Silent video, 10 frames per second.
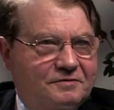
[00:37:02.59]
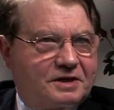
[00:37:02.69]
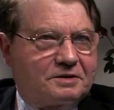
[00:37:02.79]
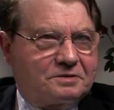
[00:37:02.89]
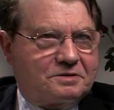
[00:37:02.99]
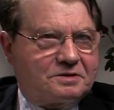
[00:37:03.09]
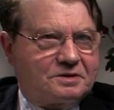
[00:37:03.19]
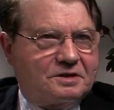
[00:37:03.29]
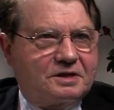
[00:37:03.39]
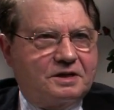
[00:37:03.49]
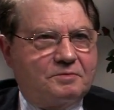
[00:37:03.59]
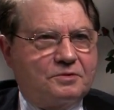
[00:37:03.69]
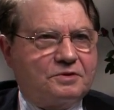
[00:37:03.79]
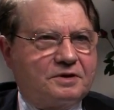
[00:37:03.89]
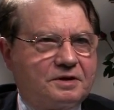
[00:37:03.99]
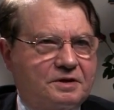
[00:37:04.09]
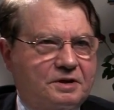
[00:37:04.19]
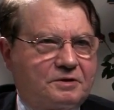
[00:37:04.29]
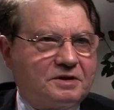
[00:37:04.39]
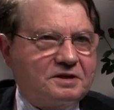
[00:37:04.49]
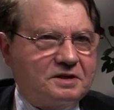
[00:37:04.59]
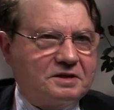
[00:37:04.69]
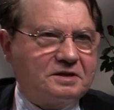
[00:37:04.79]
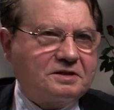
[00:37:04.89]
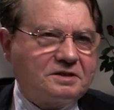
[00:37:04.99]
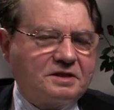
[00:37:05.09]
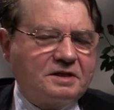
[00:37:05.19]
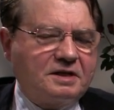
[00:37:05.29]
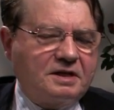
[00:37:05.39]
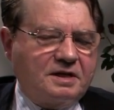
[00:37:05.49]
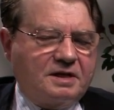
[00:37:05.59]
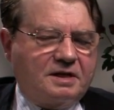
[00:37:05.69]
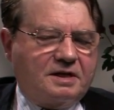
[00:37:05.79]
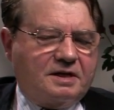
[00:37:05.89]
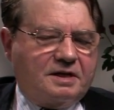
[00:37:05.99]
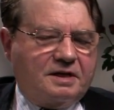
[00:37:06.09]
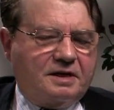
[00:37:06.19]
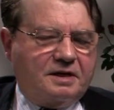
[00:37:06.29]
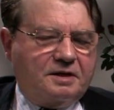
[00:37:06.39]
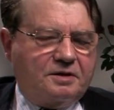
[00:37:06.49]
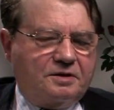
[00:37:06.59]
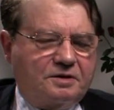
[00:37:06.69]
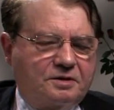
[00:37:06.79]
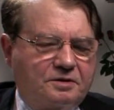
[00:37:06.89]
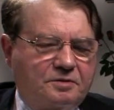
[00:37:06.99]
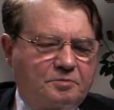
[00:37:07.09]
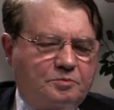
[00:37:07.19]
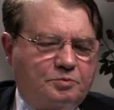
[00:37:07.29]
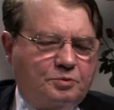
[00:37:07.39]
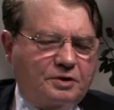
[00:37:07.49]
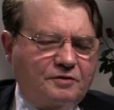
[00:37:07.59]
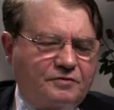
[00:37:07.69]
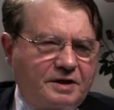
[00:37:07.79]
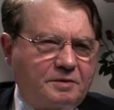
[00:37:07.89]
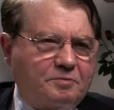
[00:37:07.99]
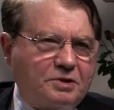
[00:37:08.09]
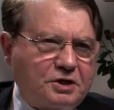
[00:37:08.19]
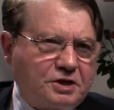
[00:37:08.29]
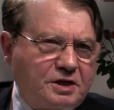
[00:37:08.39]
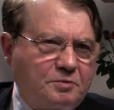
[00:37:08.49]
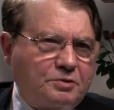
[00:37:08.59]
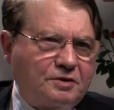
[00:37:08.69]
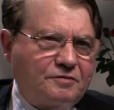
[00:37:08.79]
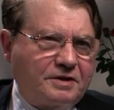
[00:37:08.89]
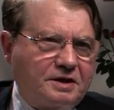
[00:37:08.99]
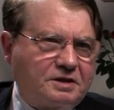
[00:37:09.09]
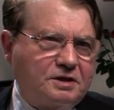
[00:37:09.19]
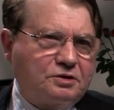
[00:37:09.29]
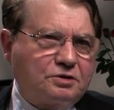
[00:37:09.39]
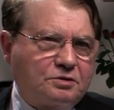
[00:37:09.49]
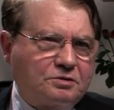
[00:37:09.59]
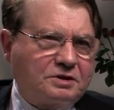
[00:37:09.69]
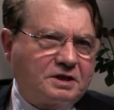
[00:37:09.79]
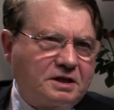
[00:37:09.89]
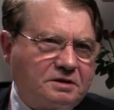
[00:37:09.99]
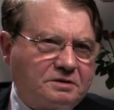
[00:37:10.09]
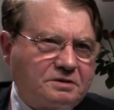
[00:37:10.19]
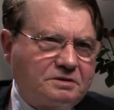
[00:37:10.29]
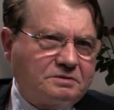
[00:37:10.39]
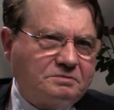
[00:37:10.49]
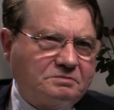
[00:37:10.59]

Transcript: virus in more quantities and partially purified in sucrose gradient,